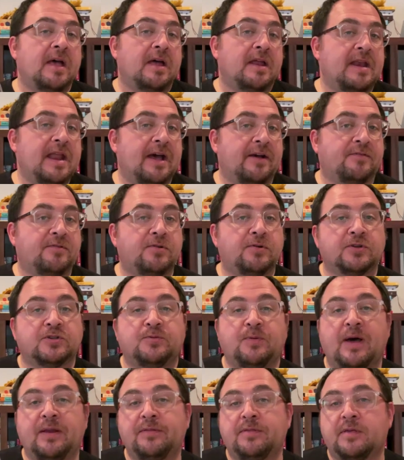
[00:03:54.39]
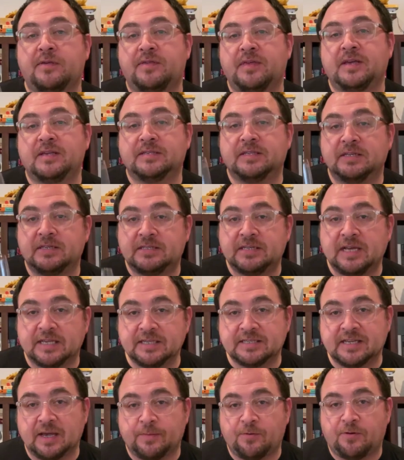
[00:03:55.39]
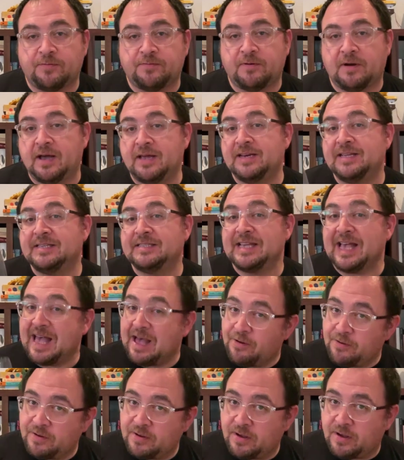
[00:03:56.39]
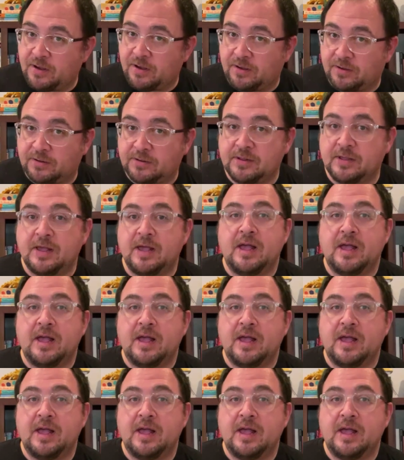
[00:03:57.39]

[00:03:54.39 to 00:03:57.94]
Now, of course, one of the things that does come off wine is alcohol.